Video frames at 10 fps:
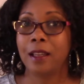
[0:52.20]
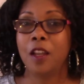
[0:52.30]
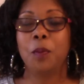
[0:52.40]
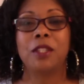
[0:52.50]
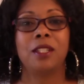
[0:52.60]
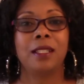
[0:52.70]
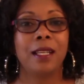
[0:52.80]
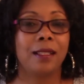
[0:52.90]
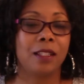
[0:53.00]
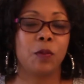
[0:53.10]
But she
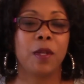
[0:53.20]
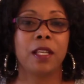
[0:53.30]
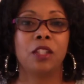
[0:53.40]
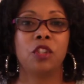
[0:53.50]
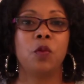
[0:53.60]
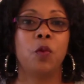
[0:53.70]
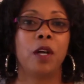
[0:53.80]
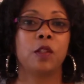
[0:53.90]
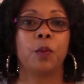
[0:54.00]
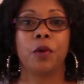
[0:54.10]
does this because she
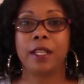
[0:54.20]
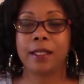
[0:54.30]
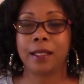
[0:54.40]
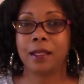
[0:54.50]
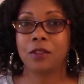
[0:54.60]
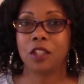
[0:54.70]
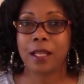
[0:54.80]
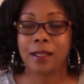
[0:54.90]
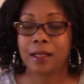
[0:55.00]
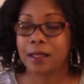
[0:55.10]
wants Britt to give
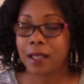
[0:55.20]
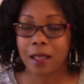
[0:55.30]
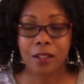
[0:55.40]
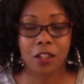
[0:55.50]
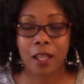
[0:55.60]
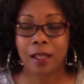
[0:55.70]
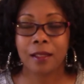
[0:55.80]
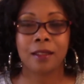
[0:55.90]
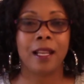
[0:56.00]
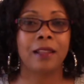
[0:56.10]
Jason a second
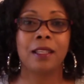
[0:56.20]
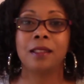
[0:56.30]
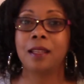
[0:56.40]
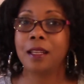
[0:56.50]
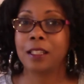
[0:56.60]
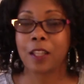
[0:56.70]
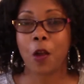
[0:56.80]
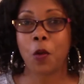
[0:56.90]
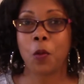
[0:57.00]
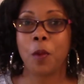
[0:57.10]
chance now that Sonny's
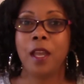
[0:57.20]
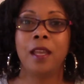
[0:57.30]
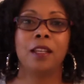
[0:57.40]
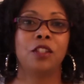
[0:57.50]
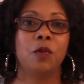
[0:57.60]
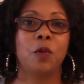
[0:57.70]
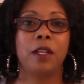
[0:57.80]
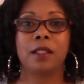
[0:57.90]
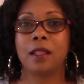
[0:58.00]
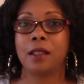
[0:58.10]
home, and she
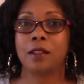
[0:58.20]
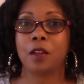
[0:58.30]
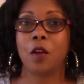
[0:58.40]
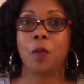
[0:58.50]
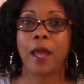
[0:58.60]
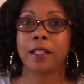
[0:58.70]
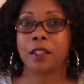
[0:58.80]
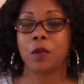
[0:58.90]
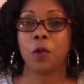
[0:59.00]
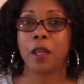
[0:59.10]
wants things to go back to
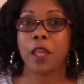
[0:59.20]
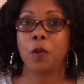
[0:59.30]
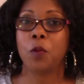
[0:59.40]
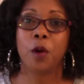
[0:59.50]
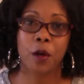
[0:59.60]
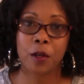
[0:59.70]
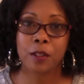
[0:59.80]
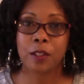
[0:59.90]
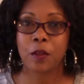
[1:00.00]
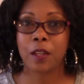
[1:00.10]
the way they were
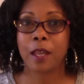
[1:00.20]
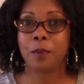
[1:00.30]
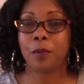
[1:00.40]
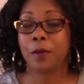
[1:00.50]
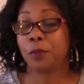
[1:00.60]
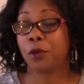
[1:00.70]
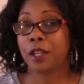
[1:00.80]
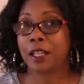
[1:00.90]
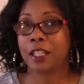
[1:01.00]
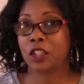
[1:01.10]
so that
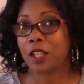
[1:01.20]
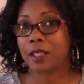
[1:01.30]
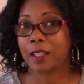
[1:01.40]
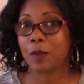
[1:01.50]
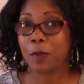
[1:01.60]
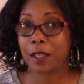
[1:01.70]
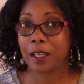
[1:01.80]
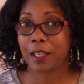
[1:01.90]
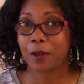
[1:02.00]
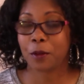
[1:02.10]
Britt and Jason can be
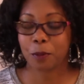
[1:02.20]
together.